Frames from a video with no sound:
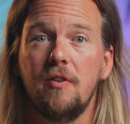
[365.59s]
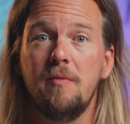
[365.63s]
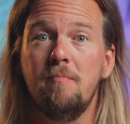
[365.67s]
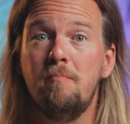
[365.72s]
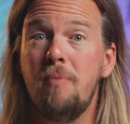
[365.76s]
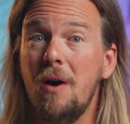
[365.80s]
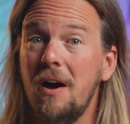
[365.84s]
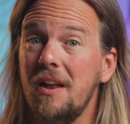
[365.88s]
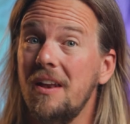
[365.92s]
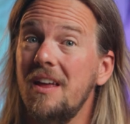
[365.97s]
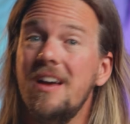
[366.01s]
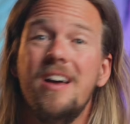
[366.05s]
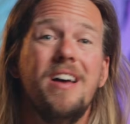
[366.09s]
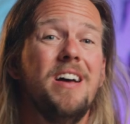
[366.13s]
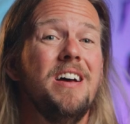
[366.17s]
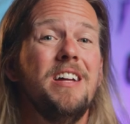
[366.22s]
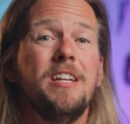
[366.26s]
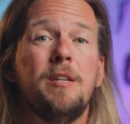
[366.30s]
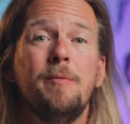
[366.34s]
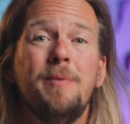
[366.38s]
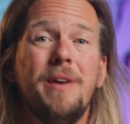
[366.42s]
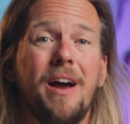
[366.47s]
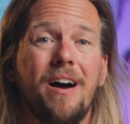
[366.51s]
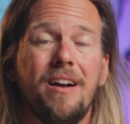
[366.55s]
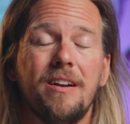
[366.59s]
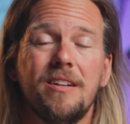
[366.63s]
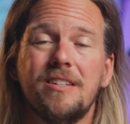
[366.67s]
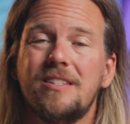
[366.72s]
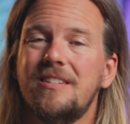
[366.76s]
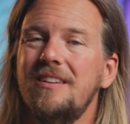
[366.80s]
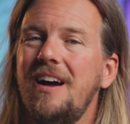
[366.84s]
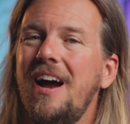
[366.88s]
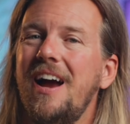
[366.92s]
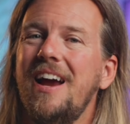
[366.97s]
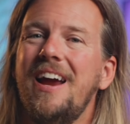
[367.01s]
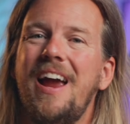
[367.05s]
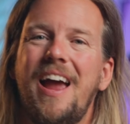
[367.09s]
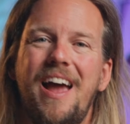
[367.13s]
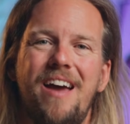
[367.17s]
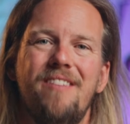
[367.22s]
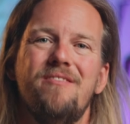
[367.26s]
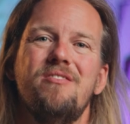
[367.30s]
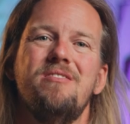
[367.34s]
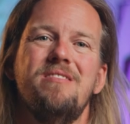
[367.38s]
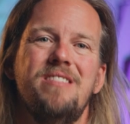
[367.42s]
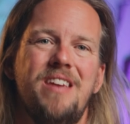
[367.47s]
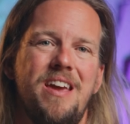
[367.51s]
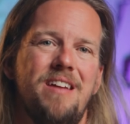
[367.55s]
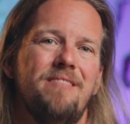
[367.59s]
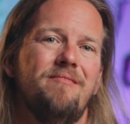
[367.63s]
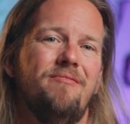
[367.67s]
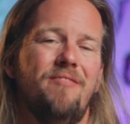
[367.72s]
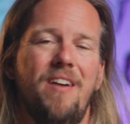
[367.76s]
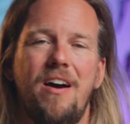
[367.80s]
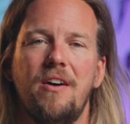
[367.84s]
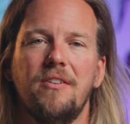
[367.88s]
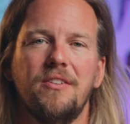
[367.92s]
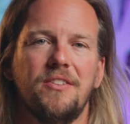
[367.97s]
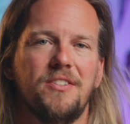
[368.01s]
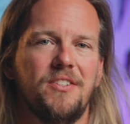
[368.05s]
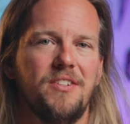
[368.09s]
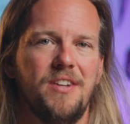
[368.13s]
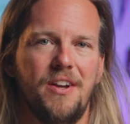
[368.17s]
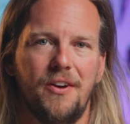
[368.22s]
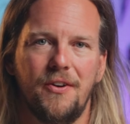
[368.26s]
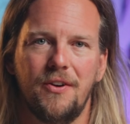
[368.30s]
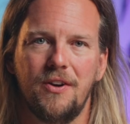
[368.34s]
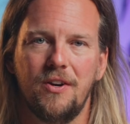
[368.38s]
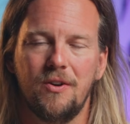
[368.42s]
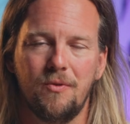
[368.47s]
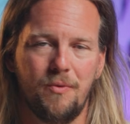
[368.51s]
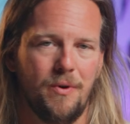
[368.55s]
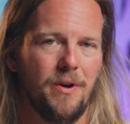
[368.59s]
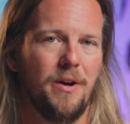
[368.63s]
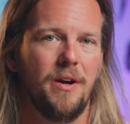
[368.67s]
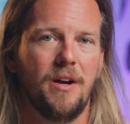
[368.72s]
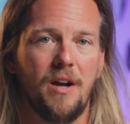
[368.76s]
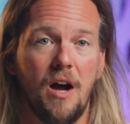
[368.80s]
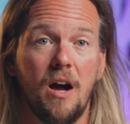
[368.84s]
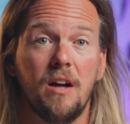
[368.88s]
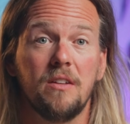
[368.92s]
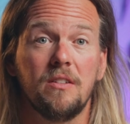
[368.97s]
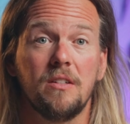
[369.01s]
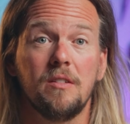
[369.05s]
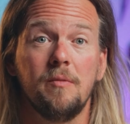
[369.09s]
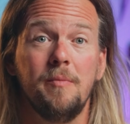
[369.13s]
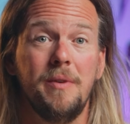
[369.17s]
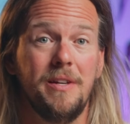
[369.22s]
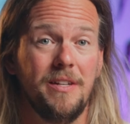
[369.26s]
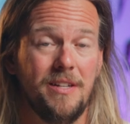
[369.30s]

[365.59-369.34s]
but to be honest, I haven't yet found a scenario where it causes me